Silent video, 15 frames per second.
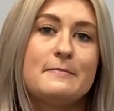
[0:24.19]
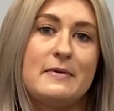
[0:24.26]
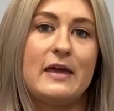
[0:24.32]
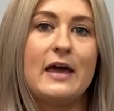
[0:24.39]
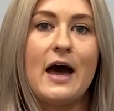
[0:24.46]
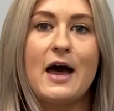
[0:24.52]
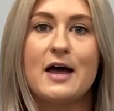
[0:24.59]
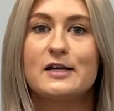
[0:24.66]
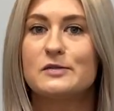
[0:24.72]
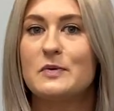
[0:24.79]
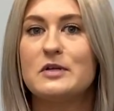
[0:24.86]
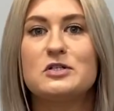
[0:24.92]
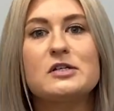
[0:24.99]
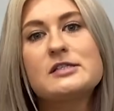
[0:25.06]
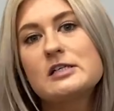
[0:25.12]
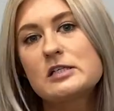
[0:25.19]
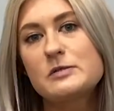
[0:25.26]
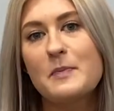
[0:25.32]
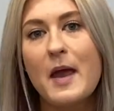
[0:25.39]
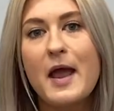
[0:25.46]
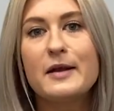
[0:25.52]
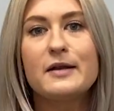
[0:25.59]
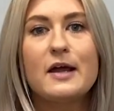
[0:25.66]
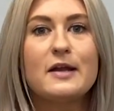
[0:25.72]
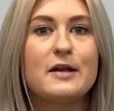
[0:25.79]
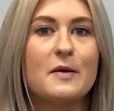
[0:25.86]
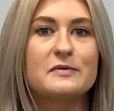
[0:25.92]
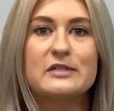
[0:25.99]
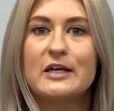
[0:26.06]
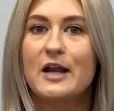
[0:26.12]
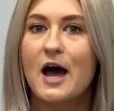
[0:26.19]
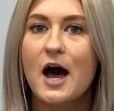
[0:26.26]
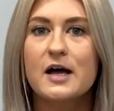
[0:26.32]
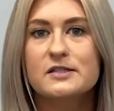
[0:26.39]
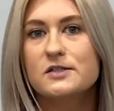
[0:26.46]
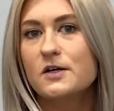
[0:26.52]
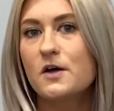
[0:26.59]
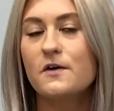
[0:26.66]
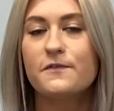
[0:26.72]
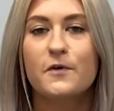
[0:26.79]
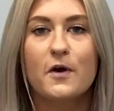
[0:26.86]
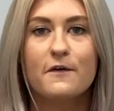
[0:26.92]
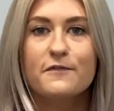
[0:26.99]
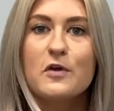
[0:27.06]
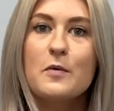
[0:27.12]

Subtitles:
because we just expanded and I was gonna hustle for a